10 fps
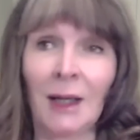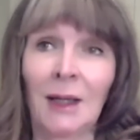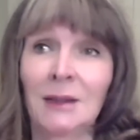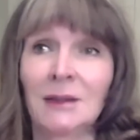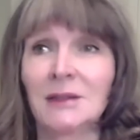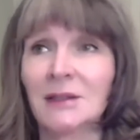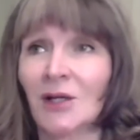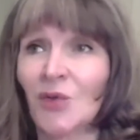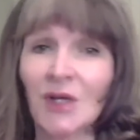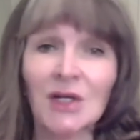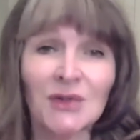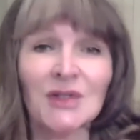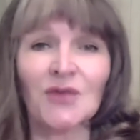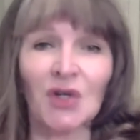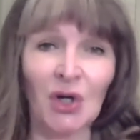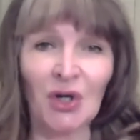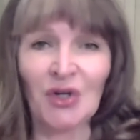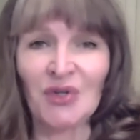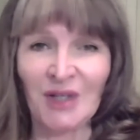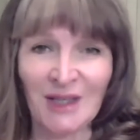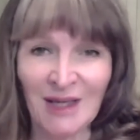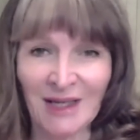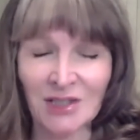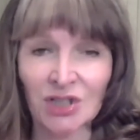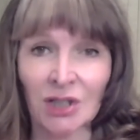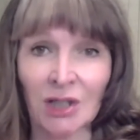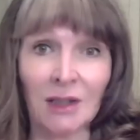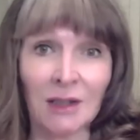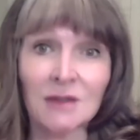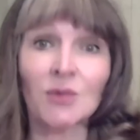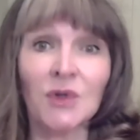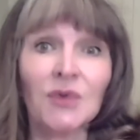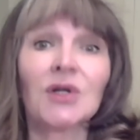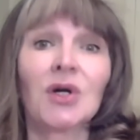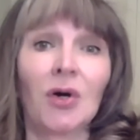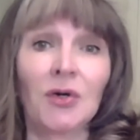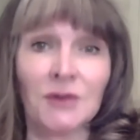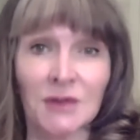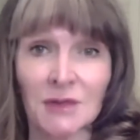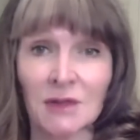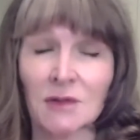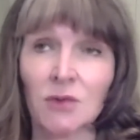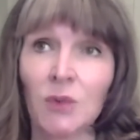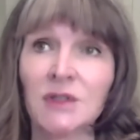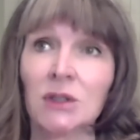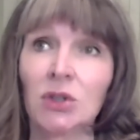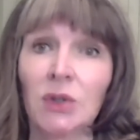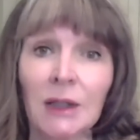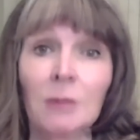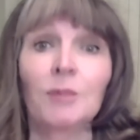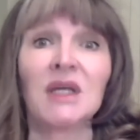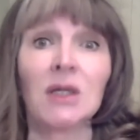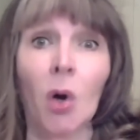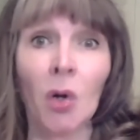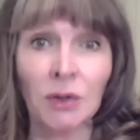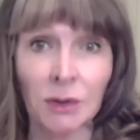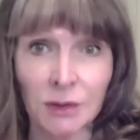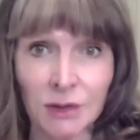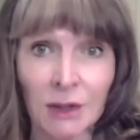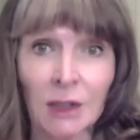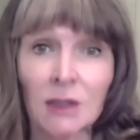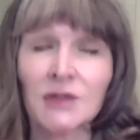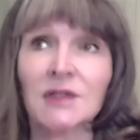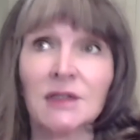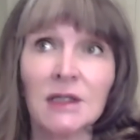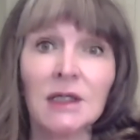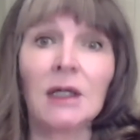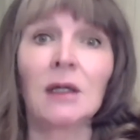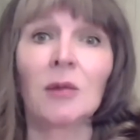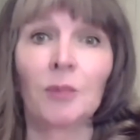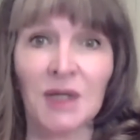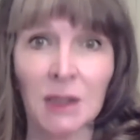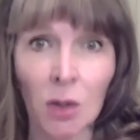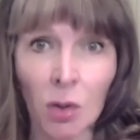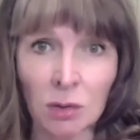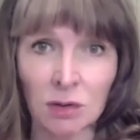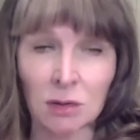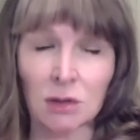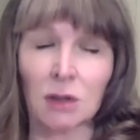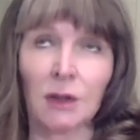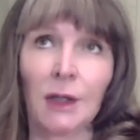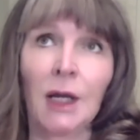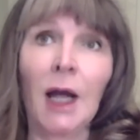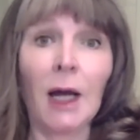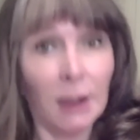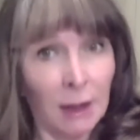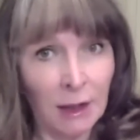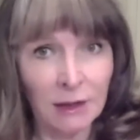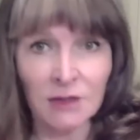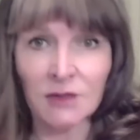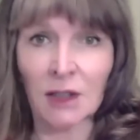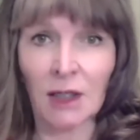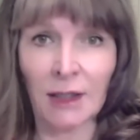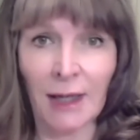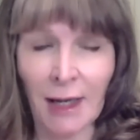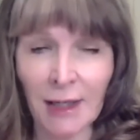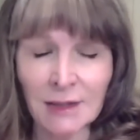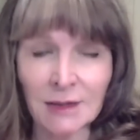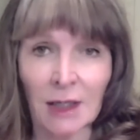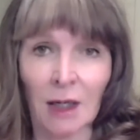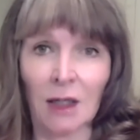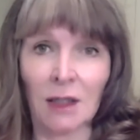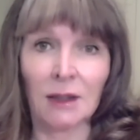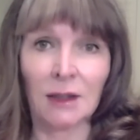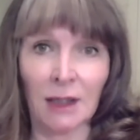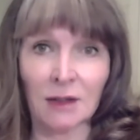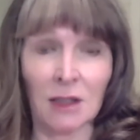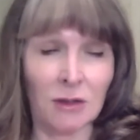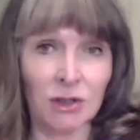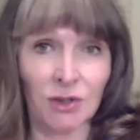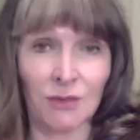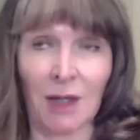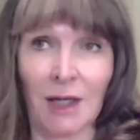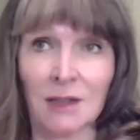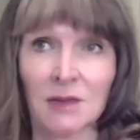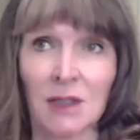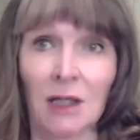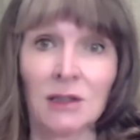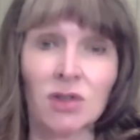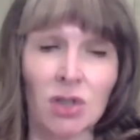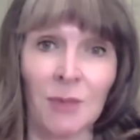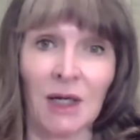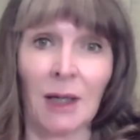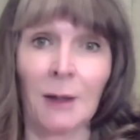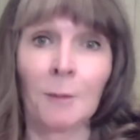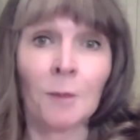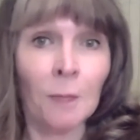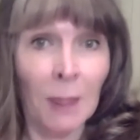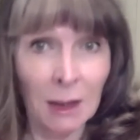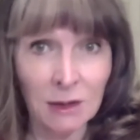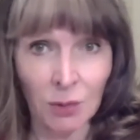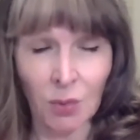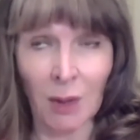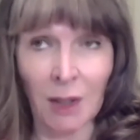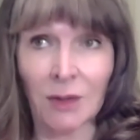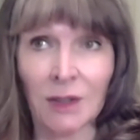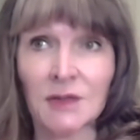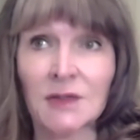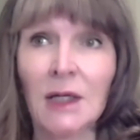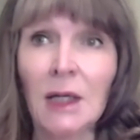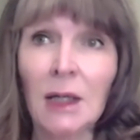and things of an earthly nature. It's with the gods. It's always looking beyond, seeing beyond. It is an air sign, and like the other two air signs, Gemini and Aquarius,